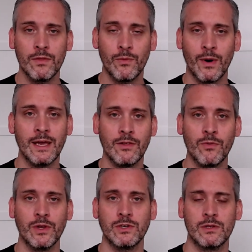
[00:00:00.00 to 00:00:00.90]
The ways in
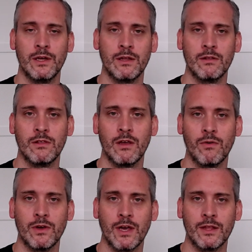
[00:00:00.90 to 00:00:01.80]
which learning
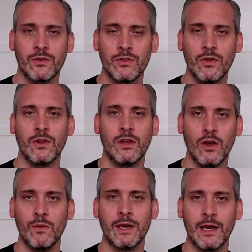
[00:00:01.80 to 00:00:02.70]
theorists understood
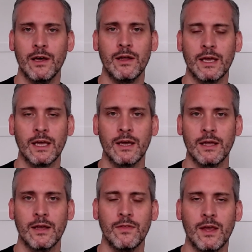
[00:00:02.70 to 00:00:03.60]
human learning
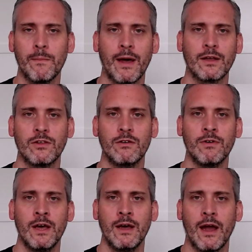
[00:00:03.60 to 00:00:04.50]
and the impact
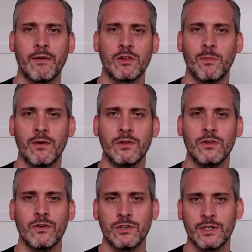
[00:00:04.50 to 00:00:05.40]
of our
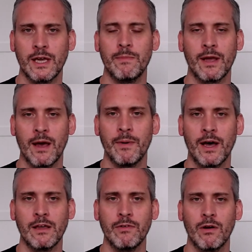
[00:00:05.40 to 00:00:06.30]
experiences on shaping our
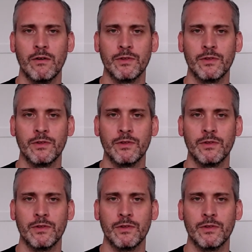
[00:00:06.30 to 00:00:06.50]
behaviour over